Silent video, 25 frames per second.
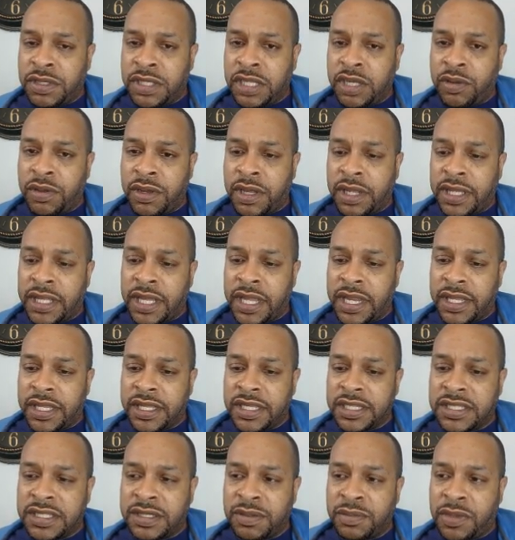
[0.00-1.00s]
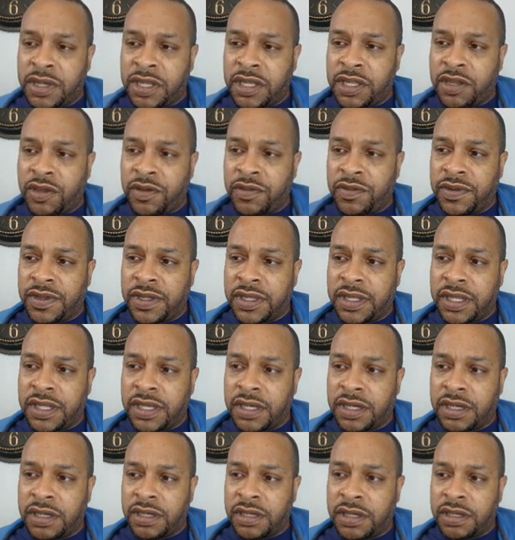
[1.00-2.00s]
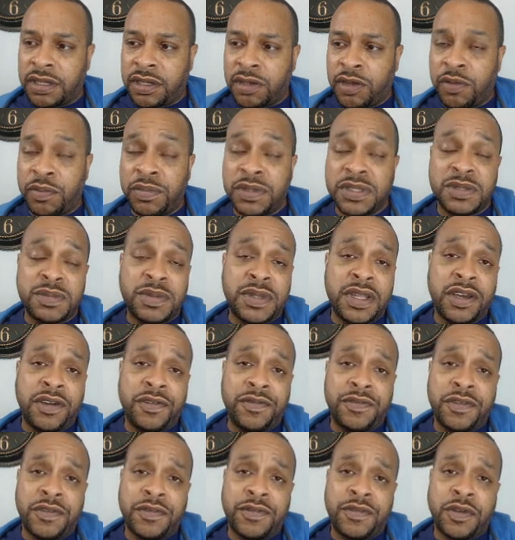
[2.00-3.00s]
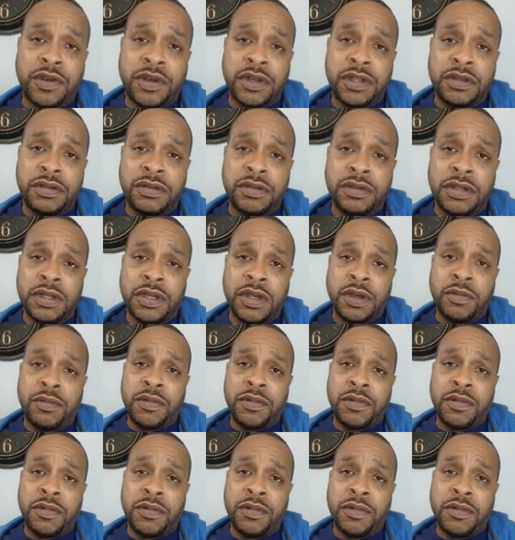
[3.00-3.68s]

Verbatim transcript: really quickly how to get some money over here. Hope it's been helpful for you.